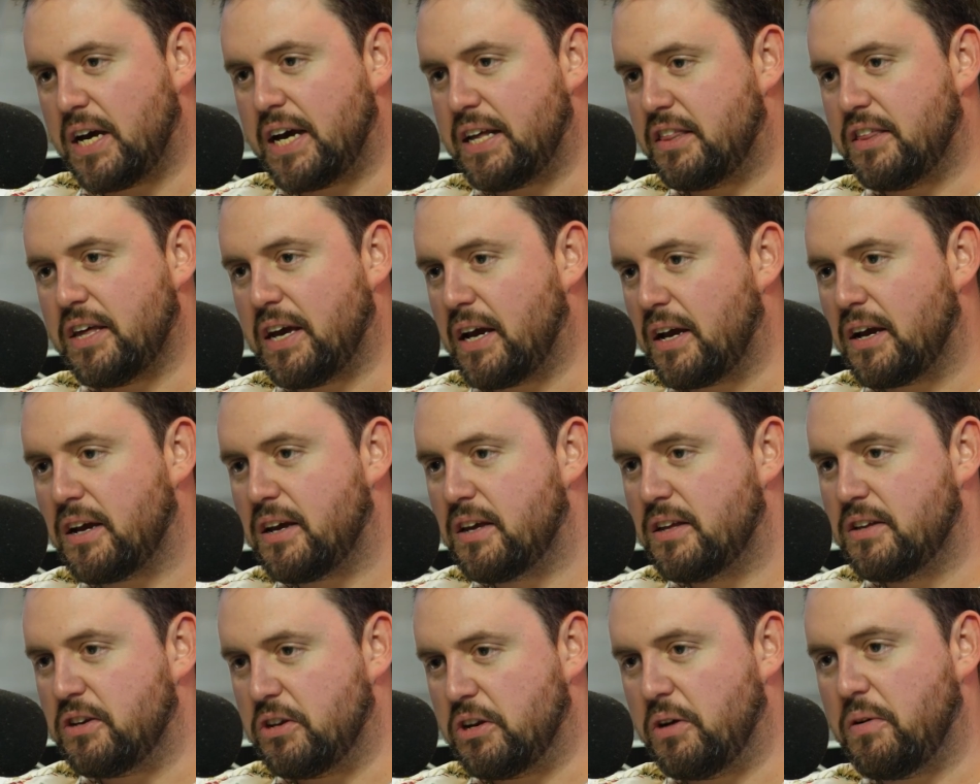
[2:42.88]
I
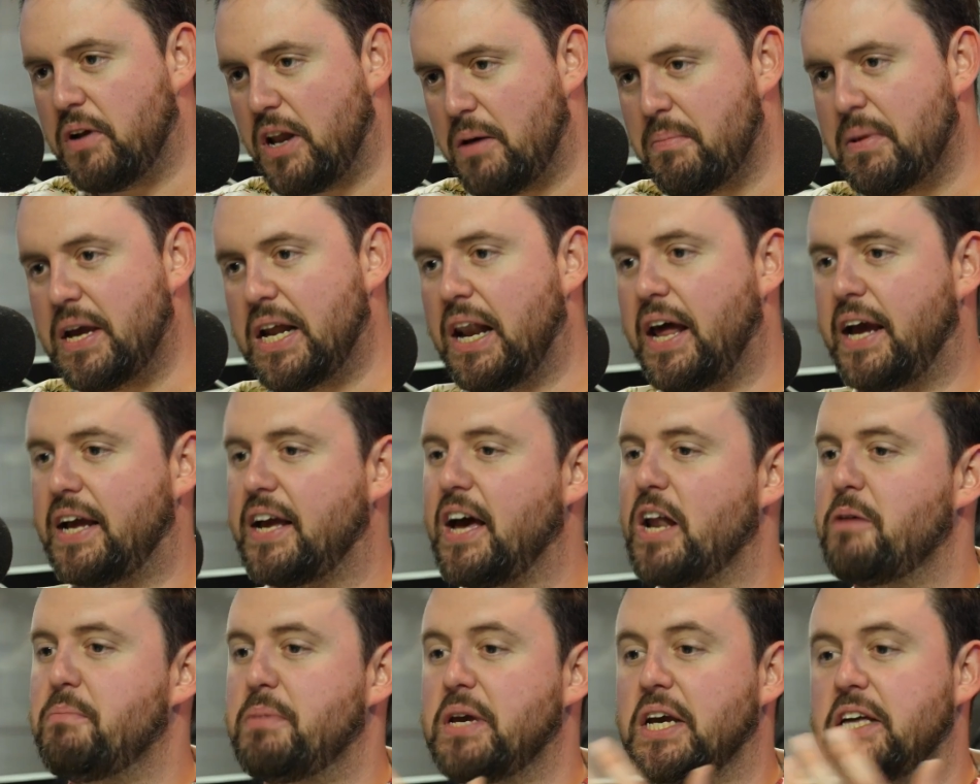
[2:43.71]
think. Do you know what I mean? Like
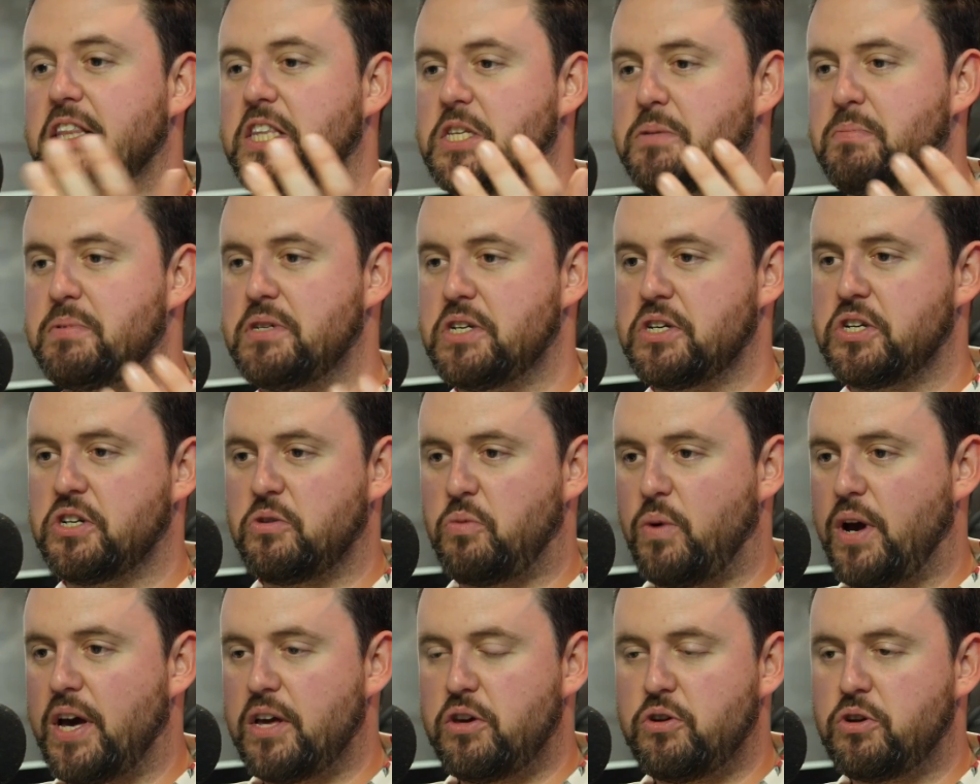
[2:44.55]
kind of being in this
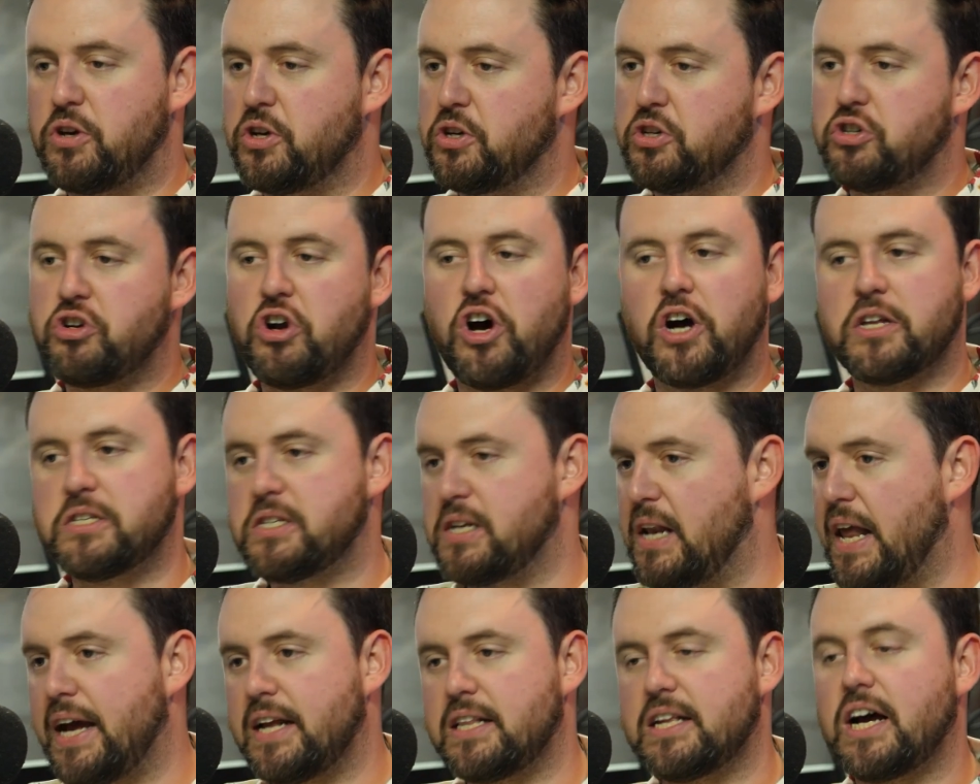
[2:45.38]
position where you can
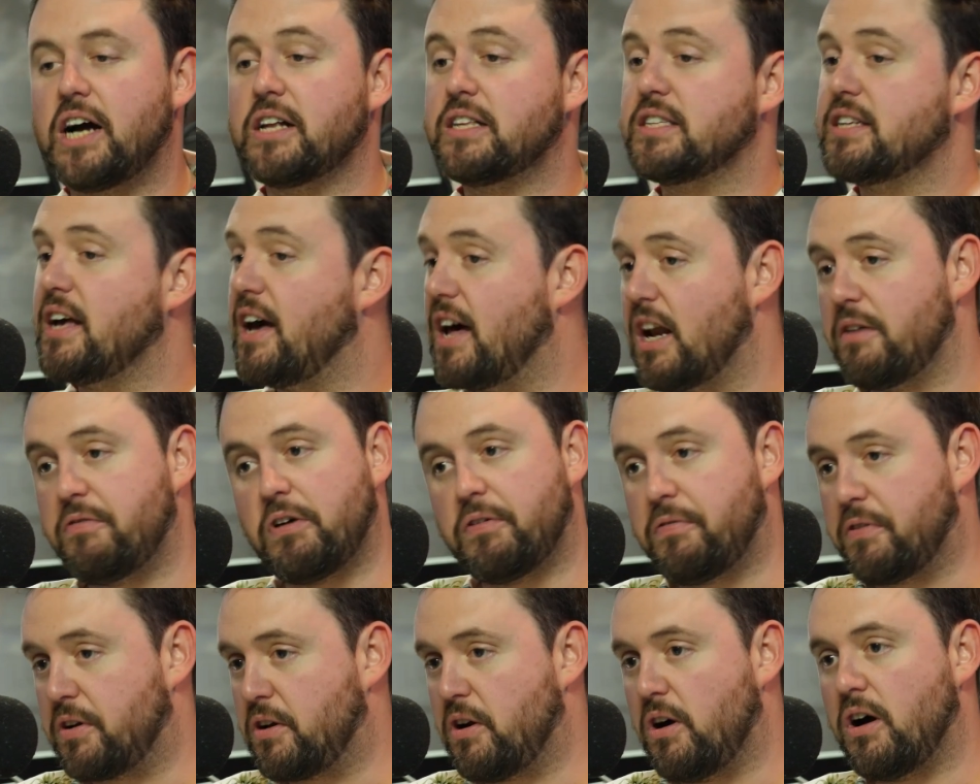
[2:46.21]
translate outside of
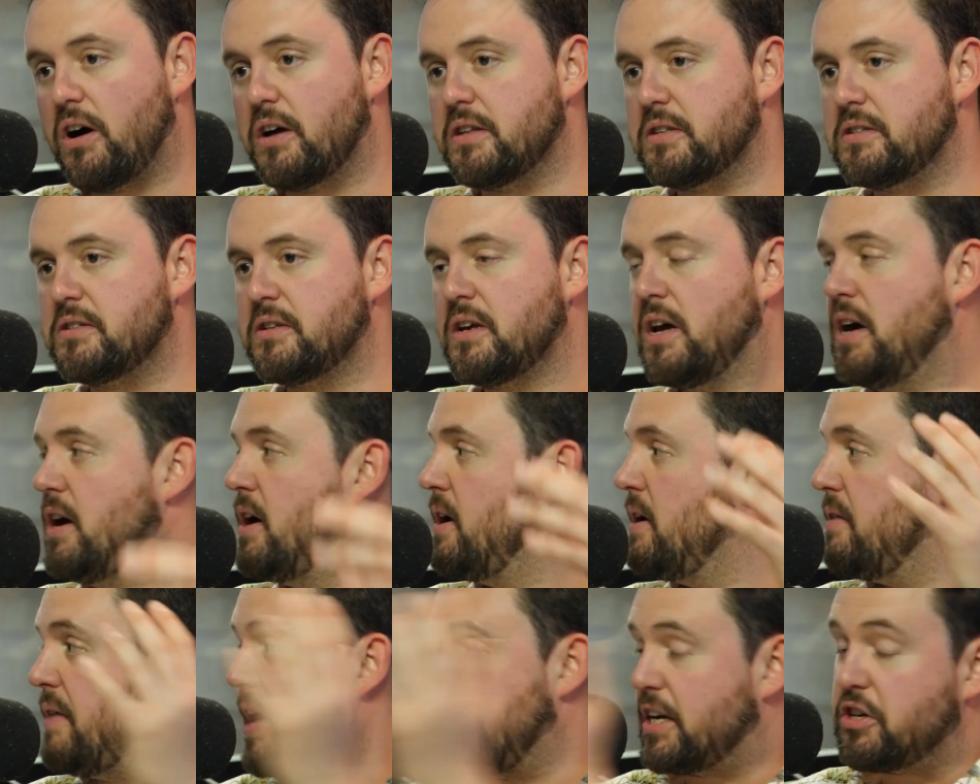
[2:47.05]
Afrikaans.
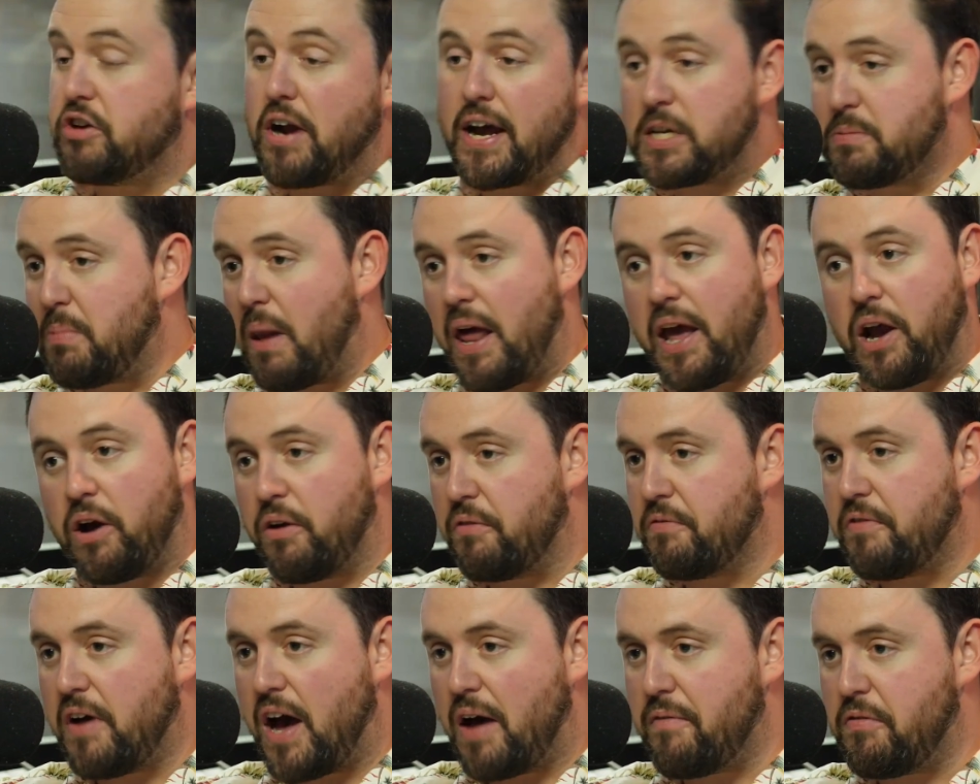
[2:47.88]
That track's playing
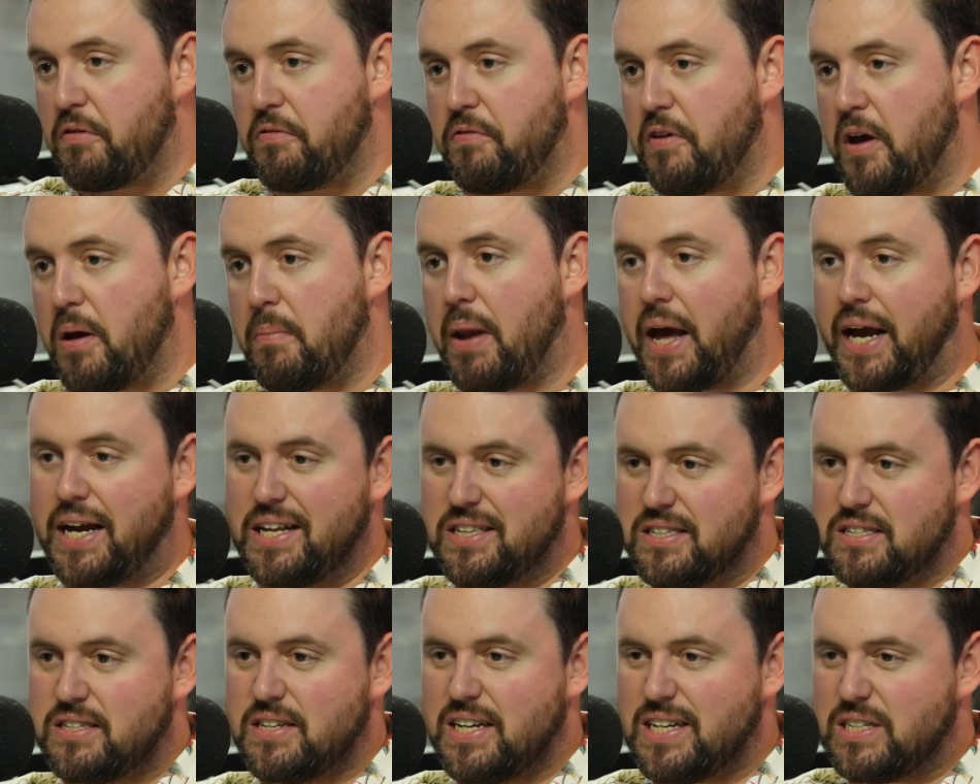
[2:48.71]
on 5FM.
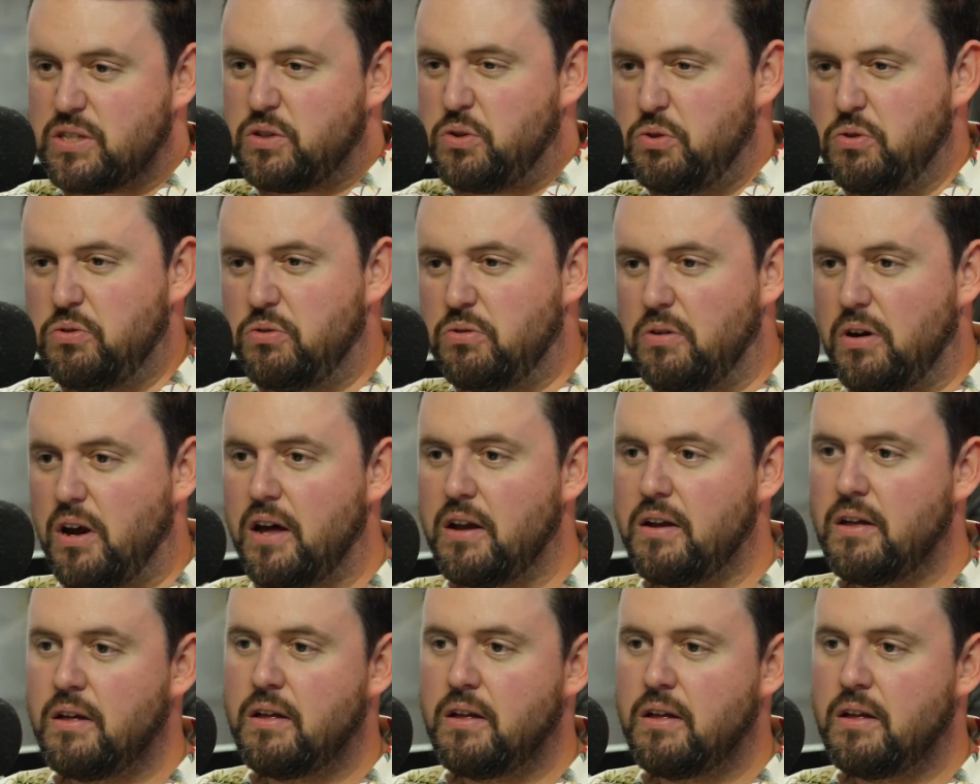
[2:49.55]
It's cool, right?